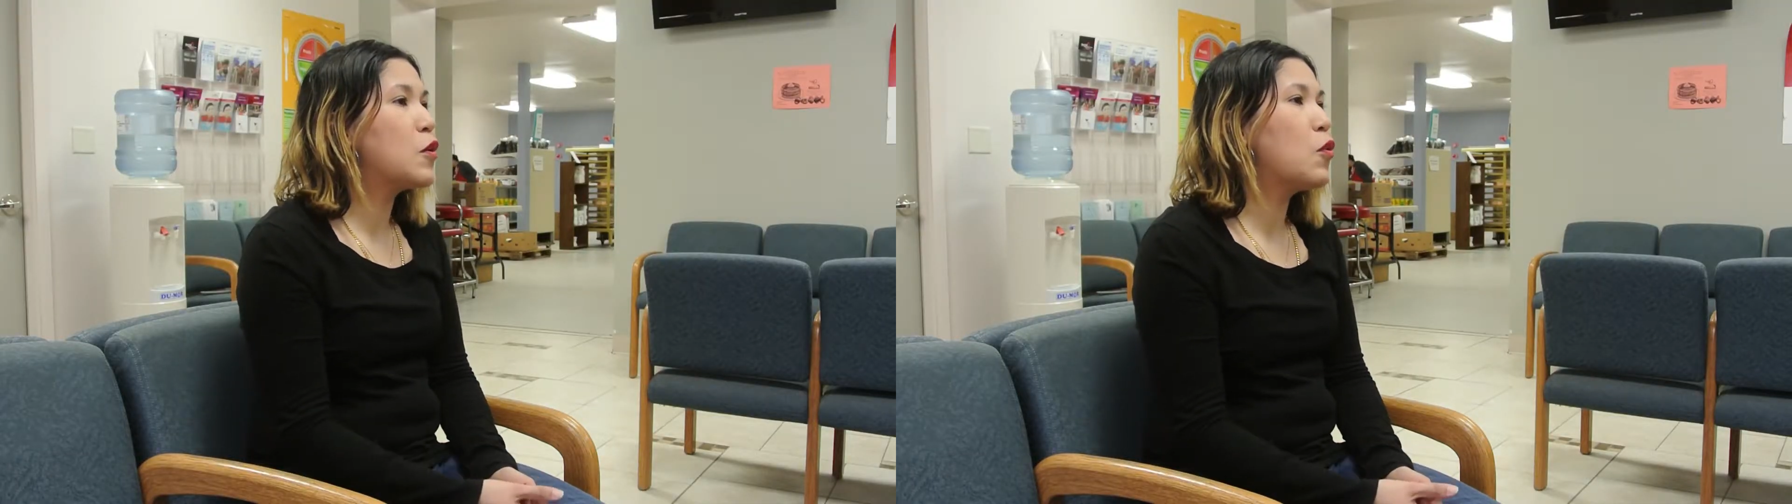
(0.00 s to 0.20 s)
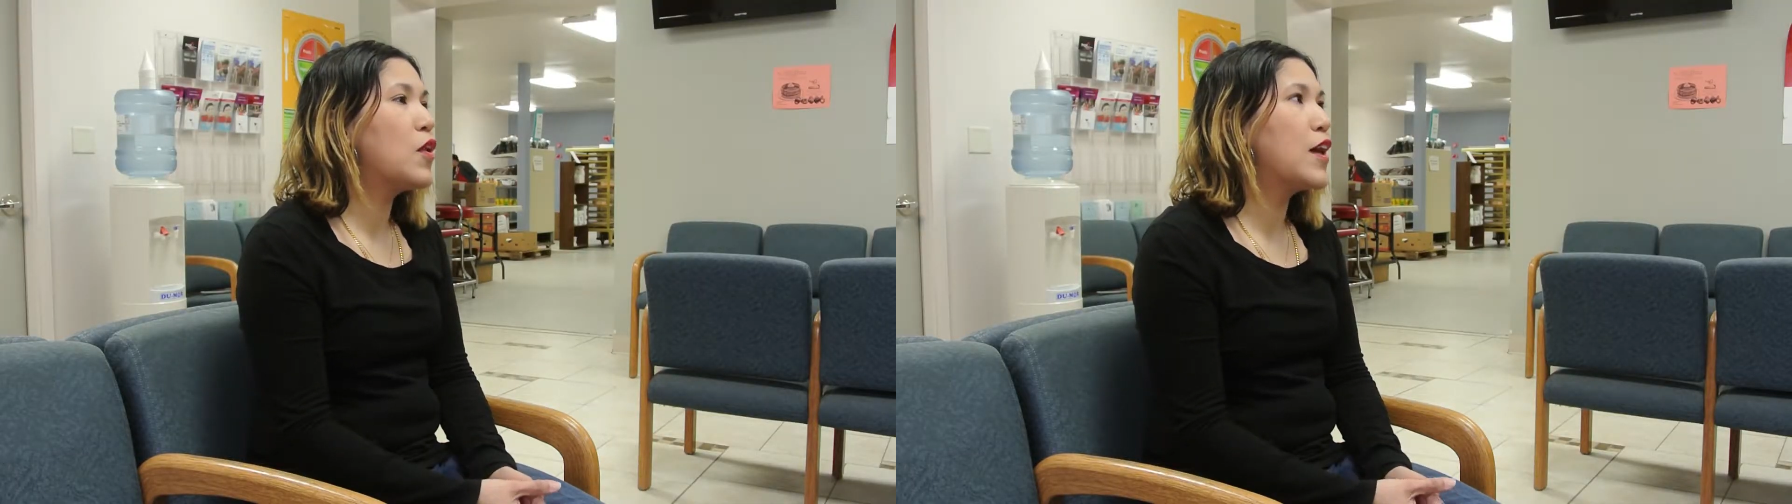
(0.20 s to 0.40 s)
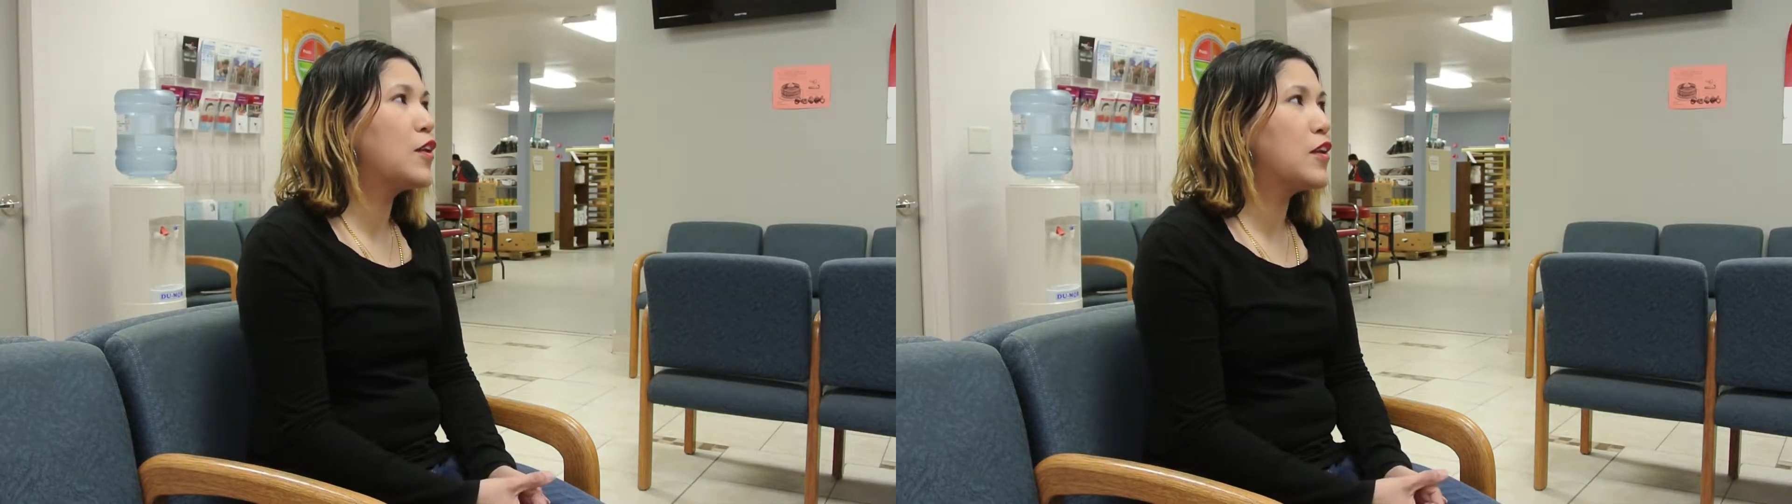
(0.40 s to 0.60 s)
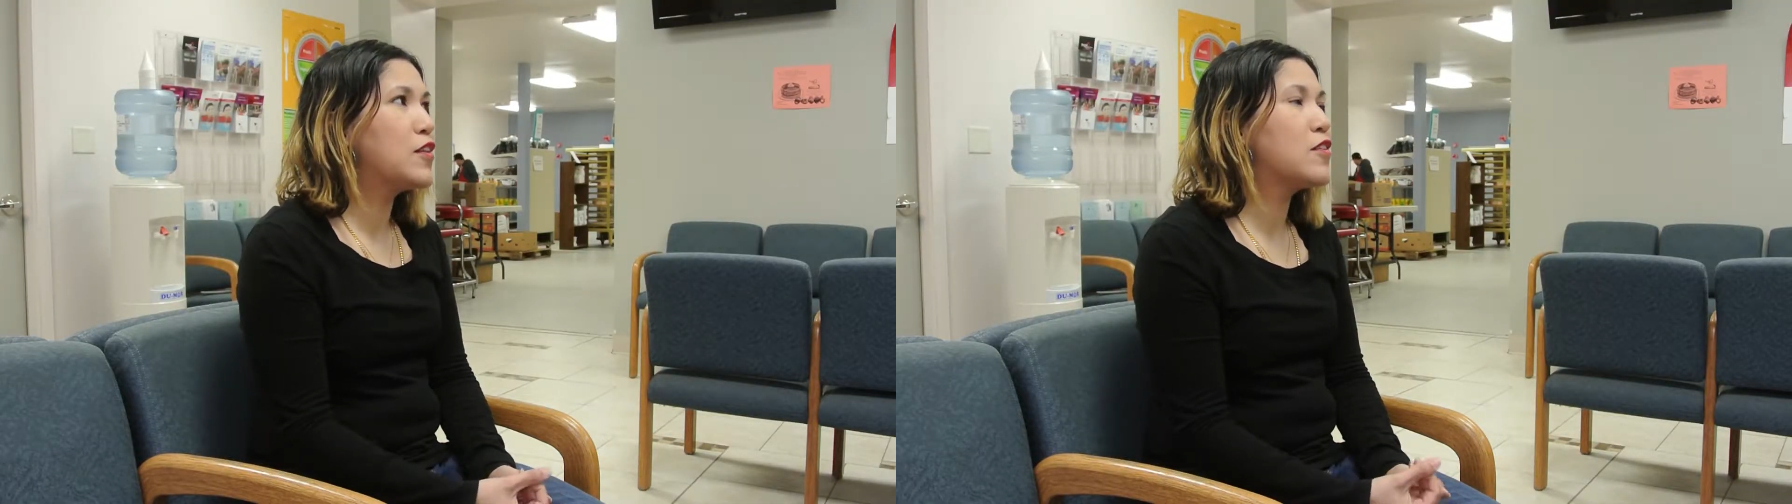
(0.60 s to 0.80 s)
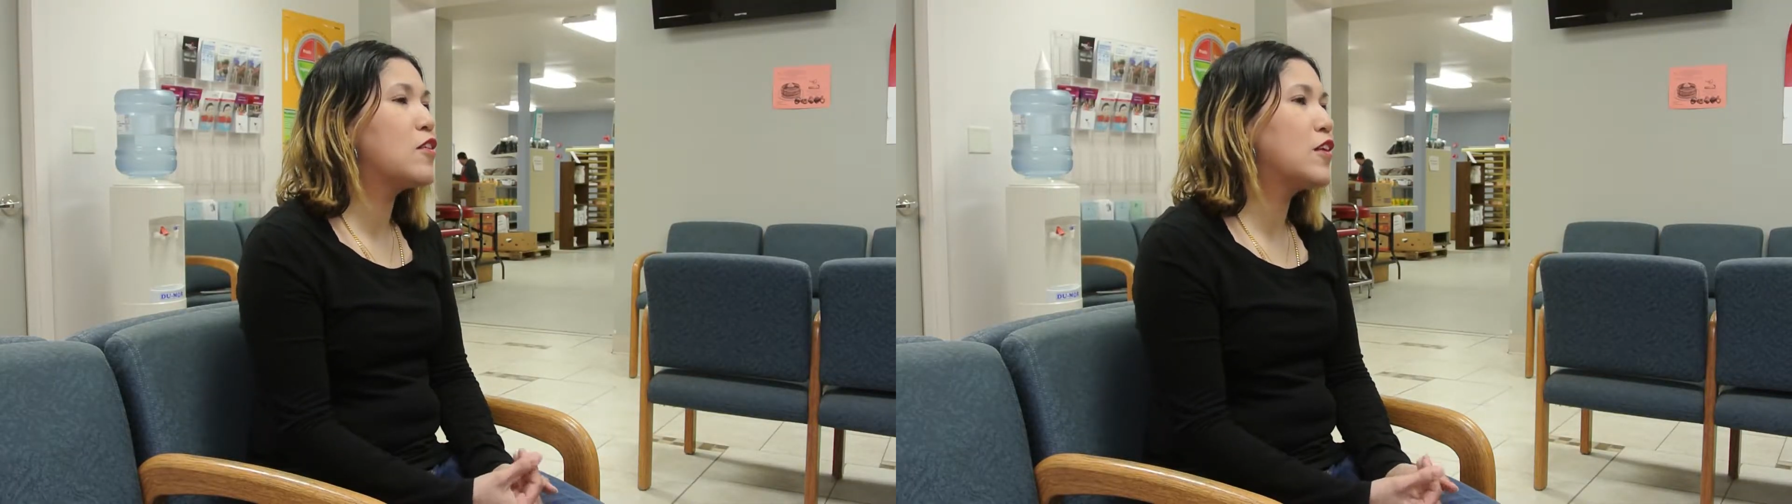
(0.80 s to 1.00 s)
well, I
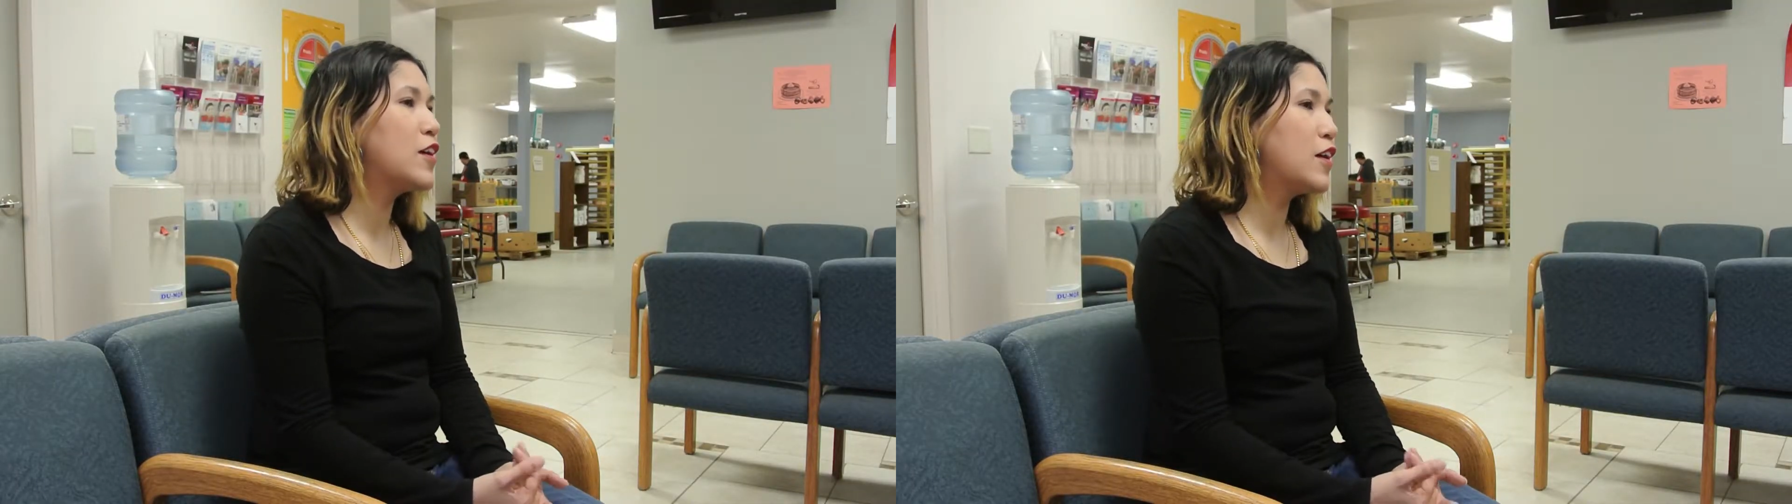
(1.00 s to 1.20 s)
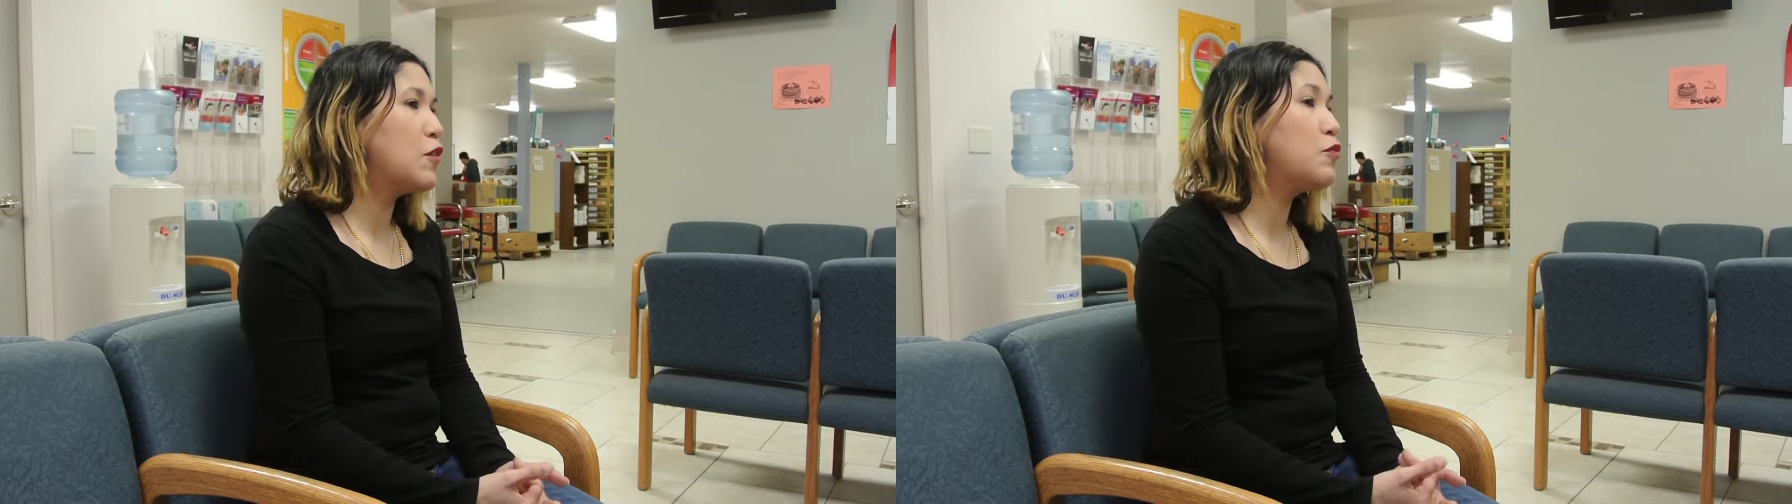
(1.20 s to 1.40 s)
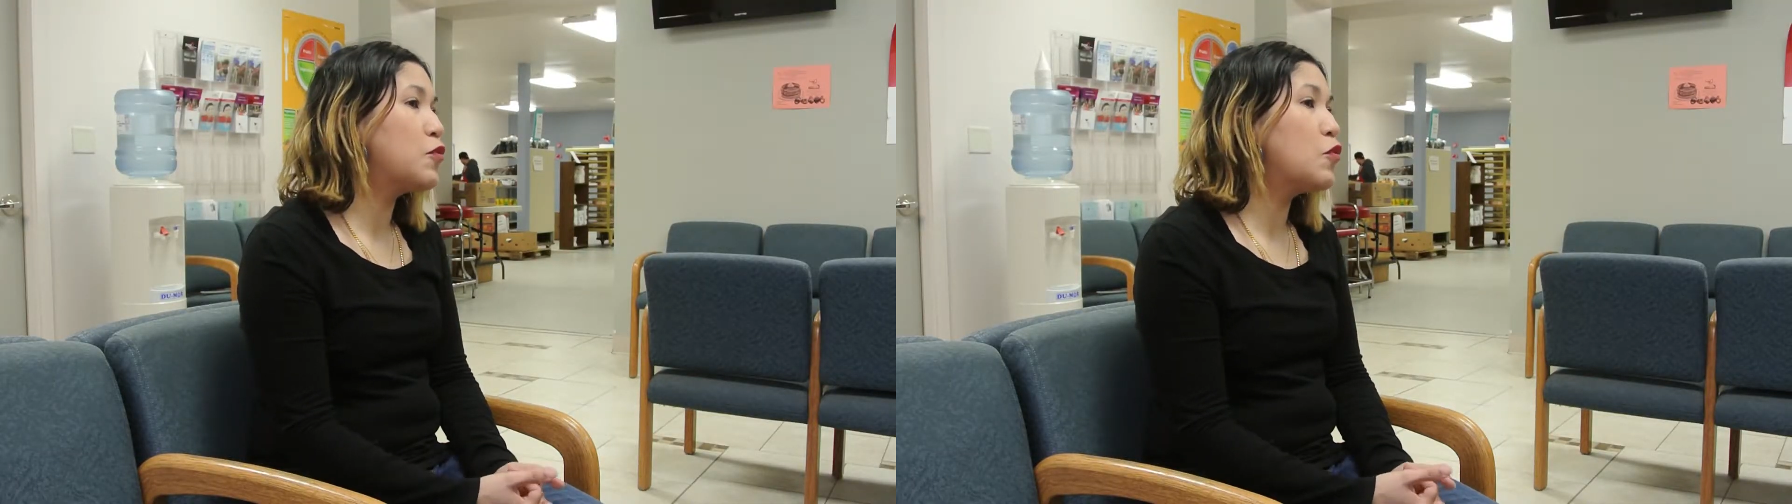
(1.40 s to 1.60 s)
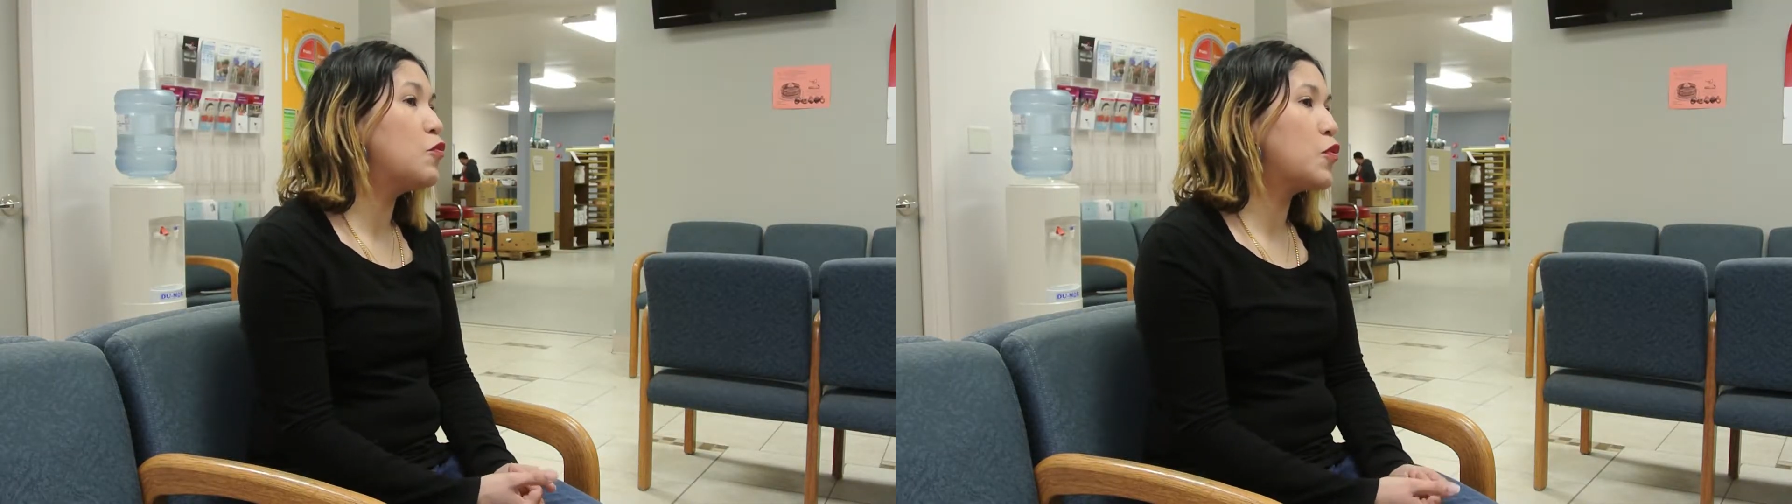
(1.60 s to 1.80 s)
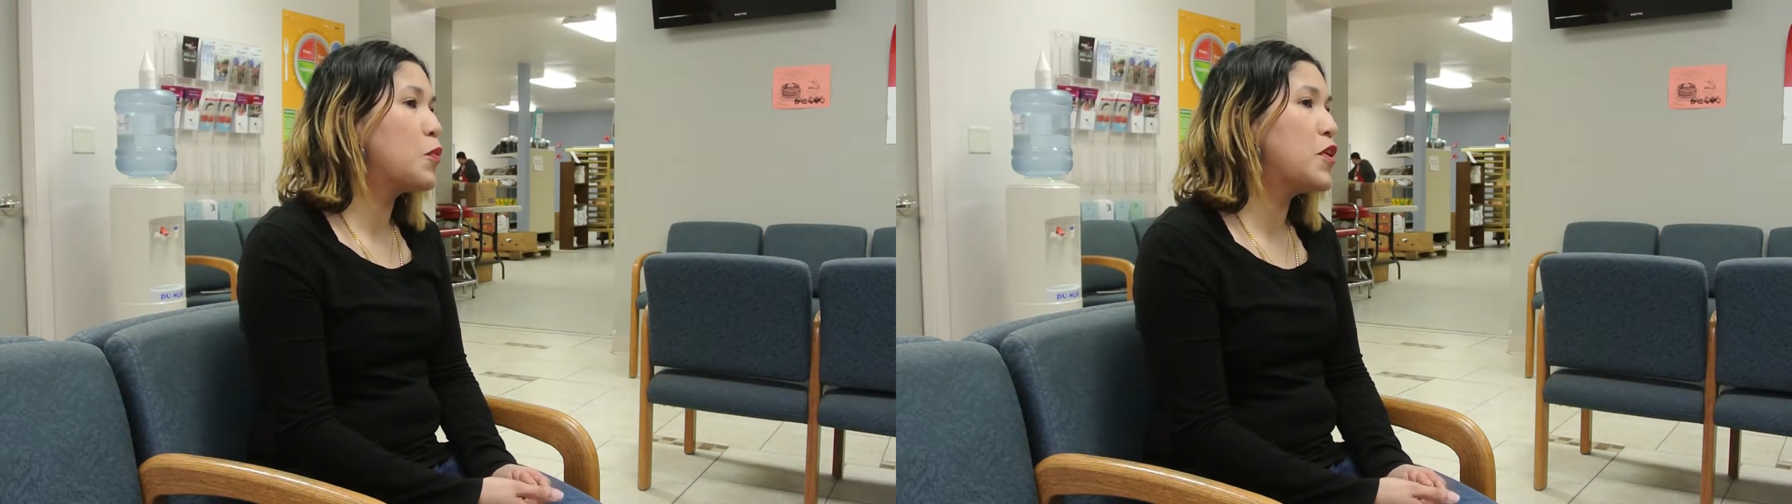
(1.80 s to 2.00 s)
started getting food
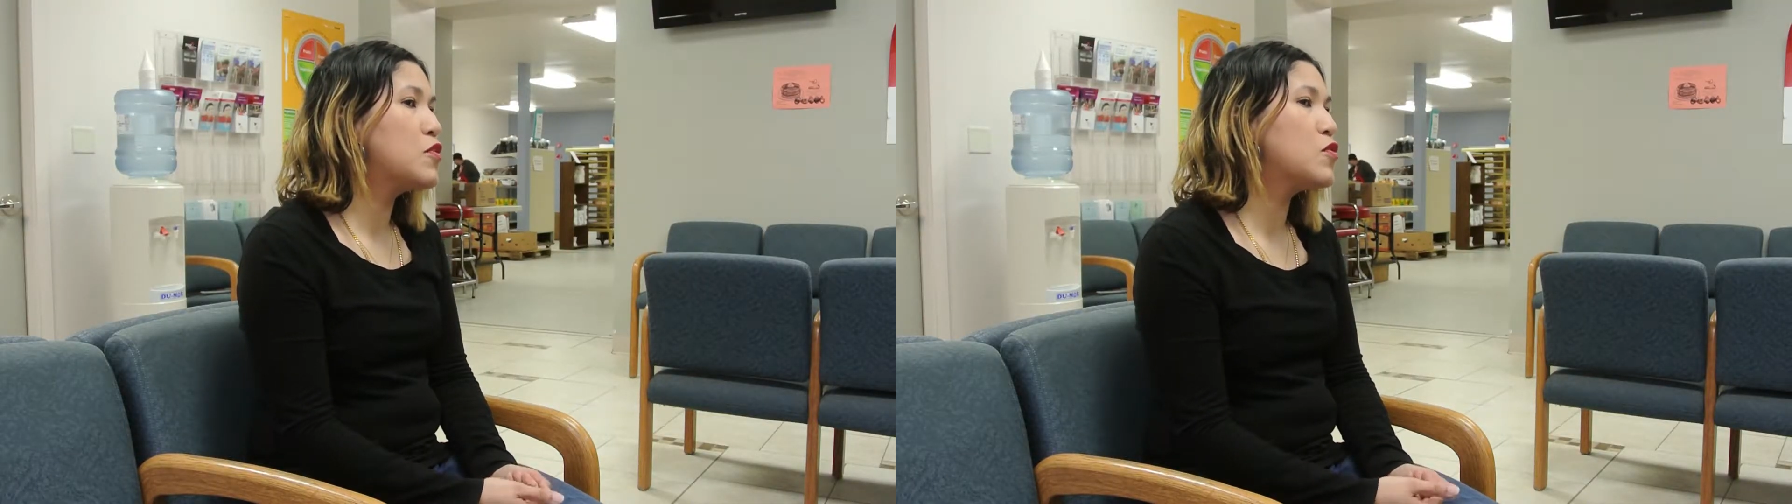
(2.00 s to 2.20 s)
from here,